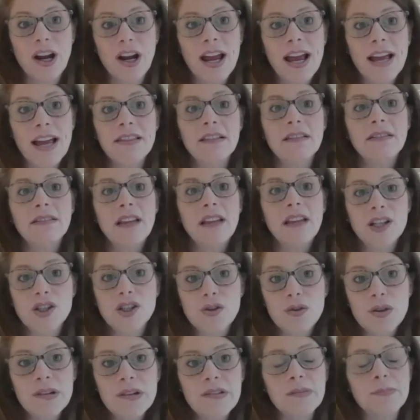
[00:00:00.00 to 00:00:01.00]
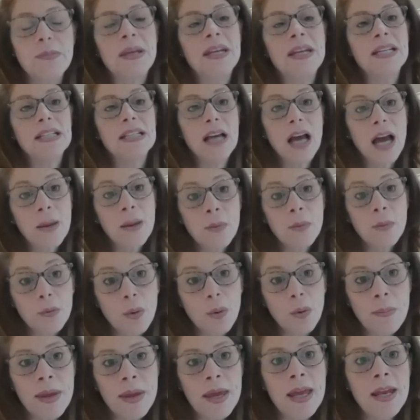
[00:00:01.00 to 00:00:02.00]
I had the luxury of spending time with
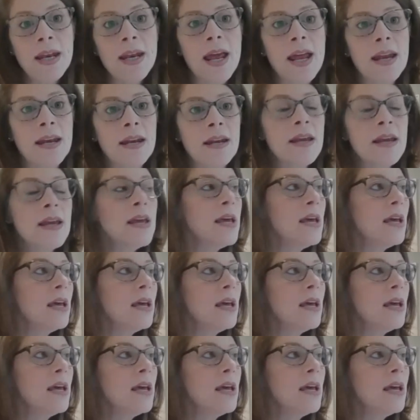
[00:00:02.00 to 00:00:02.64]
women and